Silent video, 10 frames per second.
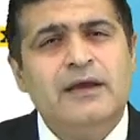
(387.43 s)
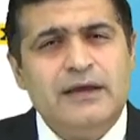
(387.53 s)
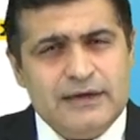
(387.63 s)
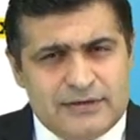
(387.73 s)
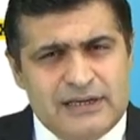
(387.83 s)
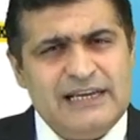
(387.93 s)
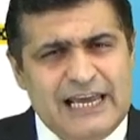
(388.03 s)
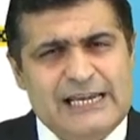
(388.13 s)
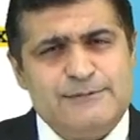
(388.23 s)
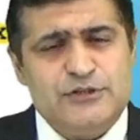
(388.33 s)
It really
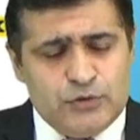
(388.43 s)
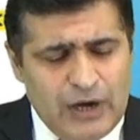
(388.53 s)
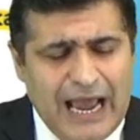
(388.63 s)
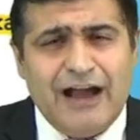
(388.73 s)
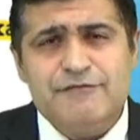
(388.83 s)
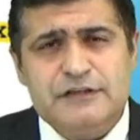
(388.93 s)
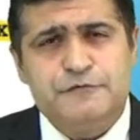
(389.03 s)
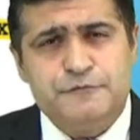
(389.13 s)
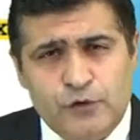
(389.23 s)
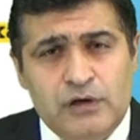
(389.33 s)
helps you have the
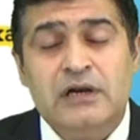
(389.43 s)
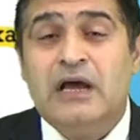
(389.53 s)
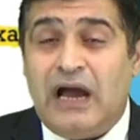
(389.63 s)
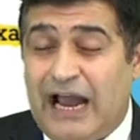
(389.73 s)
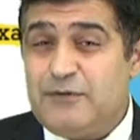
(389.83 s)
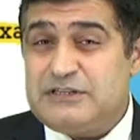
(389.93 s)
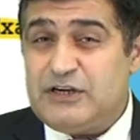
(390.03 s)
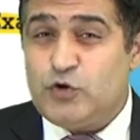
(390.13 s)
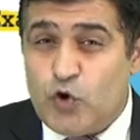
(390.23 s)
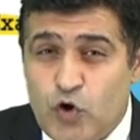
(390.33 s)
full, I would say,
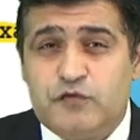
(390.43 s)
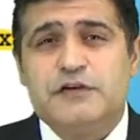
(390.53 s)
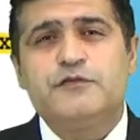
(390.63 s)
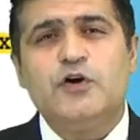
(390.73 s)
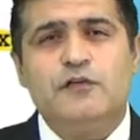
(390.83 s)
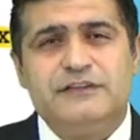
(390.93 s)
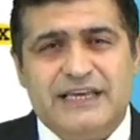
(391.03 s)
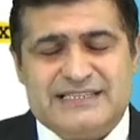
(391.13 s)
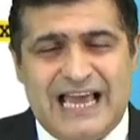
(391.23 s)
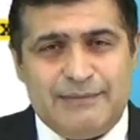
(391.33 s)
overview of the
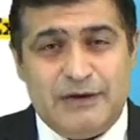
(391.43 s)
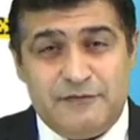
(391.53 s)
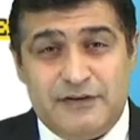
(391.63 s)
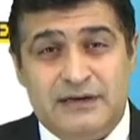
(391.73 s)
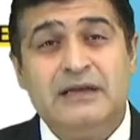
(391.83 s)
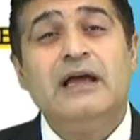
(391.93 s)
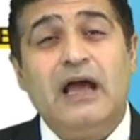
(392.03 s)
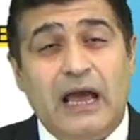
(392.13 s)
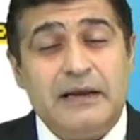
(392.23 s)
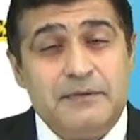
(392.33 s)
exam, my friend,
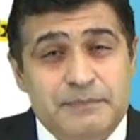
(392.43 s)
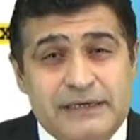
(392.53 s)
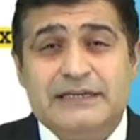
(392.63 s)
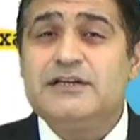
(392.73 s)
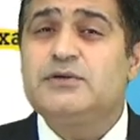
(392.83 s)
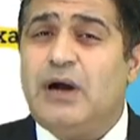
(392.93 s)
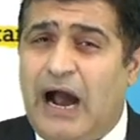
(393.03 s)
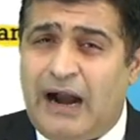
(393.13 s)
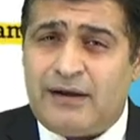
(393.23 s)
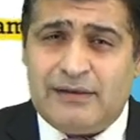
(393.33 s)
and ability to
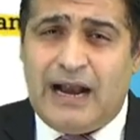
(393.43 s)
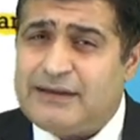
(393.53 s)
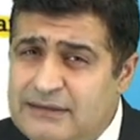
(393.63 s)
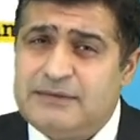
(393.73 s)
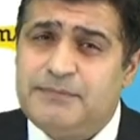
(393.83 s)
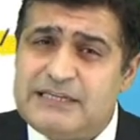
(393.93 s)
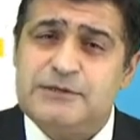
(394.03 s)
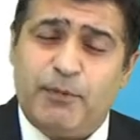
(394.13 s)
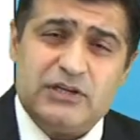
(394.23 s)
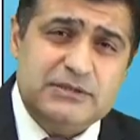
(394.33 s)
handle that in the best
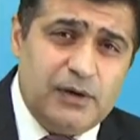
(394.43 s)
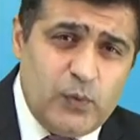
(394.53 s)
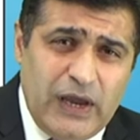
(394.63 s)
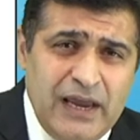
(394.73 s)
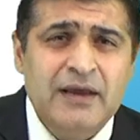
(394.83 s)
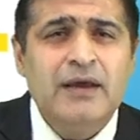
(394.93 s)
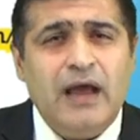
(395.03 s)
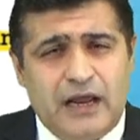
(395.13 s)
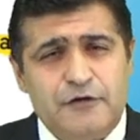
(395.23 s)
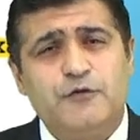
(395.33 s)
possible way,
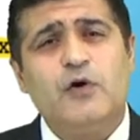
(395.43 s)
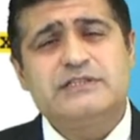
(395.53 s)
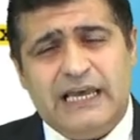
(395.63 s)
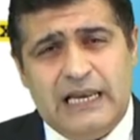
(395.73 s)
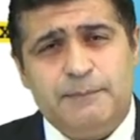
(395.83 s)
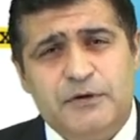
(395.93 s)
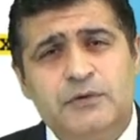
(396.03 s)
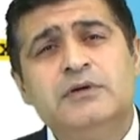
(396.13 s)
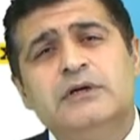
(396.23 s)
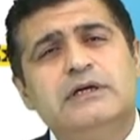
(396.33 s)
and of course help
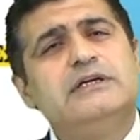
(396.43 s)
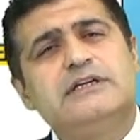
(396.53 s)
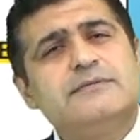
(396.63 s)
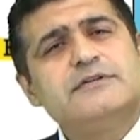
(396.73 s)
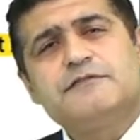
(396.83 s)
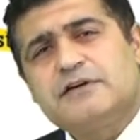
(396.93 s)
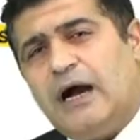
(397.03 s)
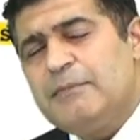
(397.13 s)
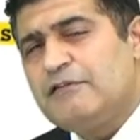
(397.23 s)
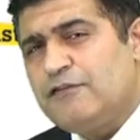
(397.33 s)
you in terms of
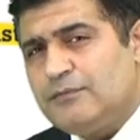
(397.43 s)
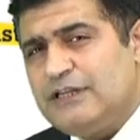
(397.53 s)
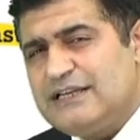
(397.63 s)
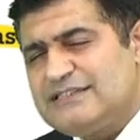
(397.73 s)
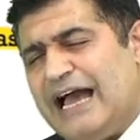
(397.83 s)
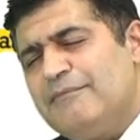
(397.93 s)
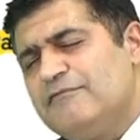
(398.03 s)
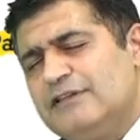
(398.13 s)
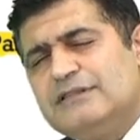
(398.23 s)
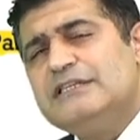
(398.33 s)
coming from the exam
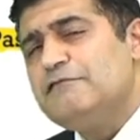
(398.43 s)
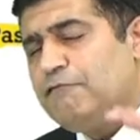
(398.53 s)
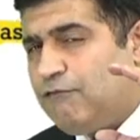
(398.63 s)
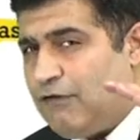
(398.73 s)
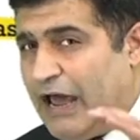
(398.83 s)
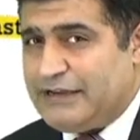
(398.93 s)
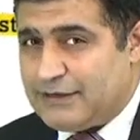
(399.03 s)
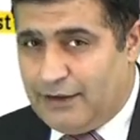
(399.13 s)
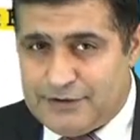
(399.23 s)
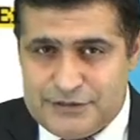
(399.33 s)
with the flying
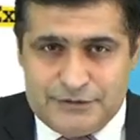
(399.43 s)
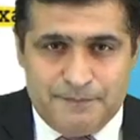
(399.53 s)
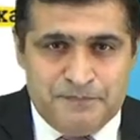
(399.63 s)
colors.